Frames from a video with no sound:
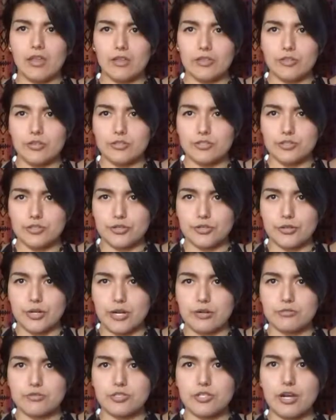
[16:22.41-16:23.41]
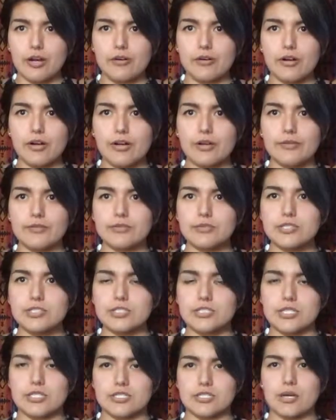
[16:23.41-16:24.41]
There's your crown chakra, which
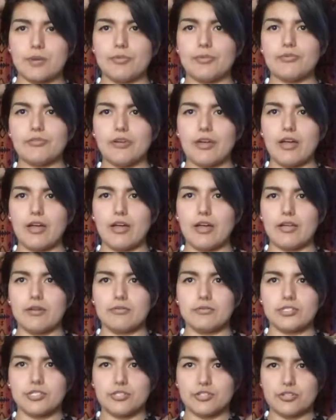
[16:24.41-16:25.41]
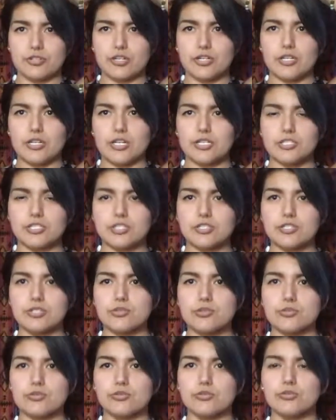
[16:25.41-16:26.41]
is at the top of your head, which is your connection
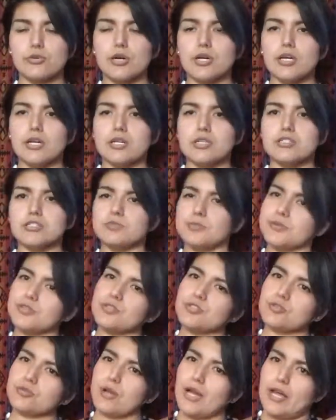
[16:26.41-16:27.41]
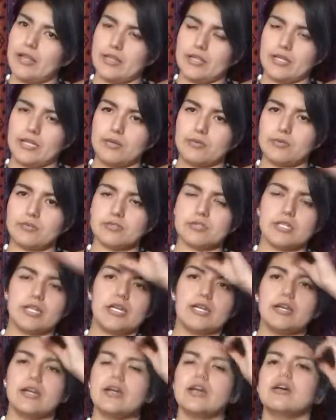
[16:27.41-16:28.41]
to spirituality, we'll
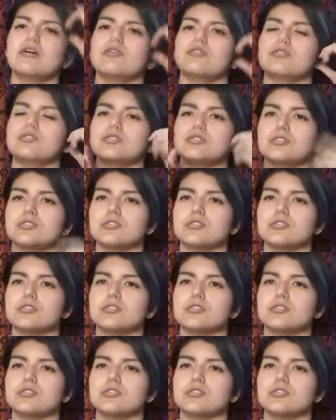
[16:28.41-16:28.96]
say, or